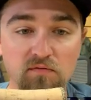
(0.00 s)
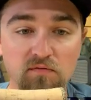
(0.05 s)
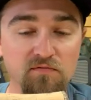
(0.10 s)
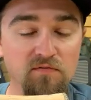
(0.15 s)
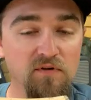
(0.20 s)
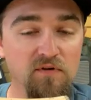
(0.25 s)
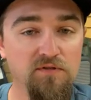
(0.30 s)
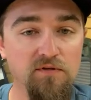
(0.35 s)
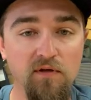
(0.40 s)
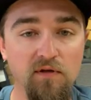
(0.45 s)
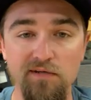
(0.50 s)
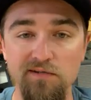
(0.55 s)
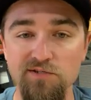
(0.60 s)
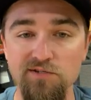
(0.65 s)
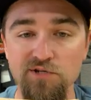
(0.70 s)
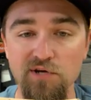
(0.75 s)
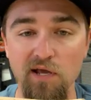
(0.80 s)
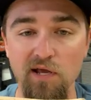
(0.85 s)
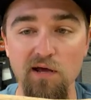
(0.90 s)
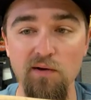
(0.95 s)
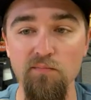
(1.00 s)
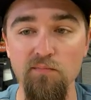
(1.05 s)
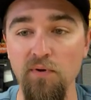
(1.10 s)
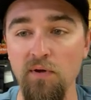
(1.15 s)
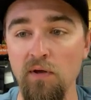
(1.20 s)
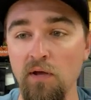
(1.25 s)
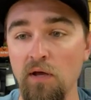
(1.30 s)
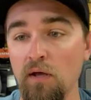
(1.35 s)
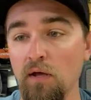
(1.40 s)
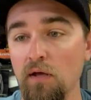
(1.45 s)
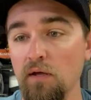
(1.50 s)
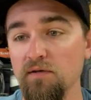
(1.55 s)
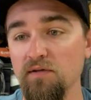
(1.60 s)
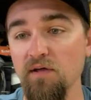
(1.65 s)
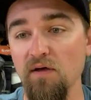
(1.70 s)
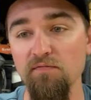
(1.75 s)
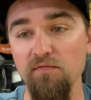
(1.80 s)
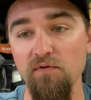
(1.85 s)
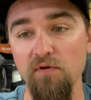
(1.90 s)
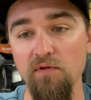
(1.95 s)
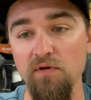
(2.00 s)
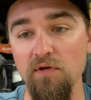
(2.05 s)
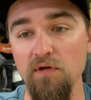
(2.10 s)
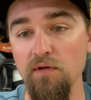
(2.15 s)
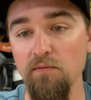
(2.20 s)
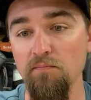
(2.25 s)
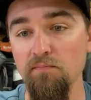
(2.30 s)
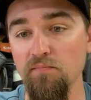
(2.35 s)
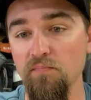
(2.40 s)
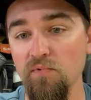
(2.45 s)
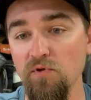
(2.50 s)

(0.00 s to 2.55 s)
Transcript: fish like a champ. Definitely,